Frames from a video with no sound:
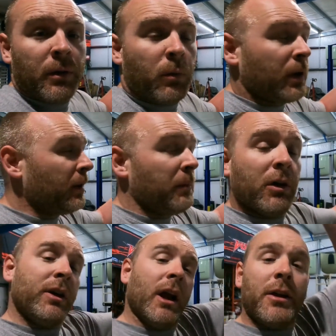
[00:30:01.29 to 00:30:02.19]
one of the
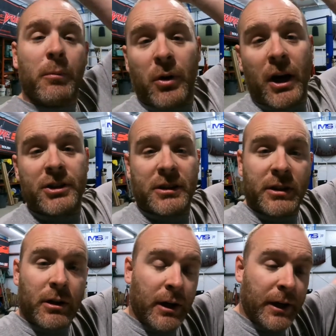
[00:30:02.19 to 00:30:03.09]
million other projects
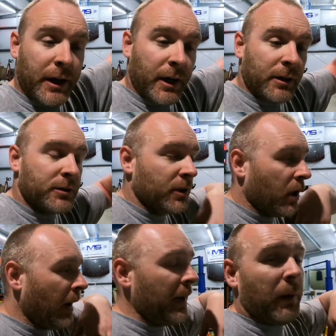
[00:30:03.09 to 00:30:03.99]
that are in here.
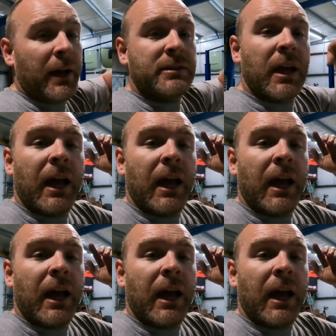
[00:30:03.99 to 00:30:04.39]
So anyways,